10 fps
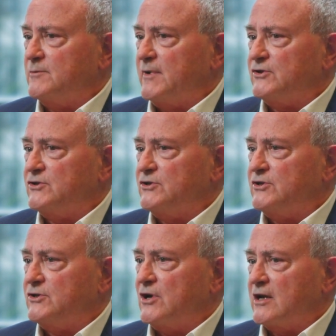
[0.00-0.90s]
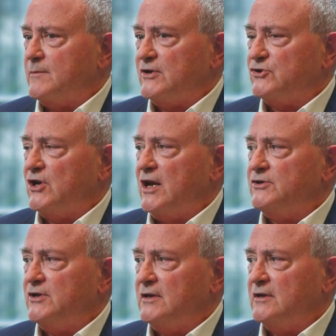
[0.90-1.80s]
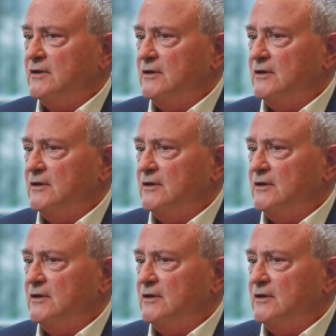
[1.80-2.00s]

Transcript: but talking about changing